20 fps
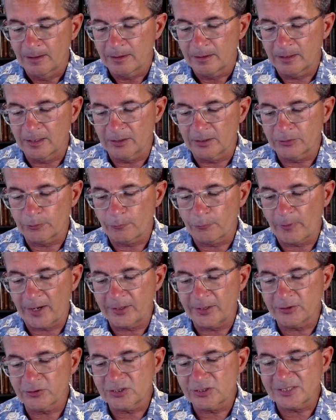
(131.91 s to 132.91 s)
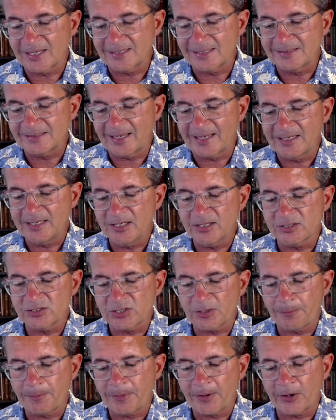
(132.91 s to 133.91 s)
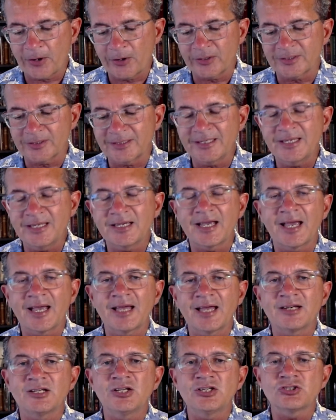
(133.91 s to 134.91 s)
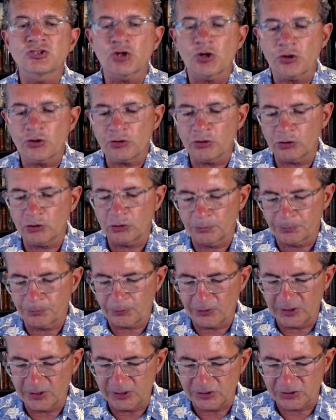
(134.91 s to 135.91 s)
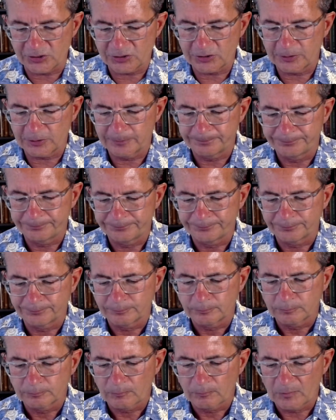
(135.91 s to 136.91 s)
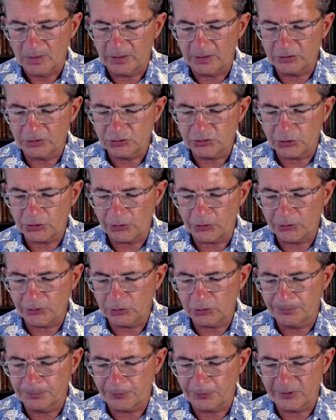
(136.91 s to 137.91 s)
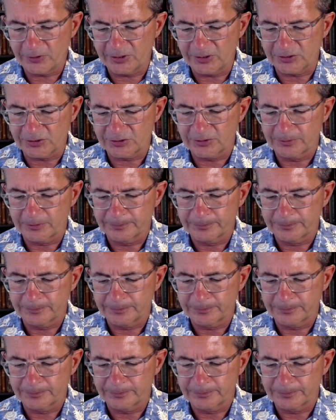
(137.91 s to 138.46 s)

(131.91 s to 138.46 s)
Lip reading: the writer says that he is apparently an eternal priest. An eternal priest.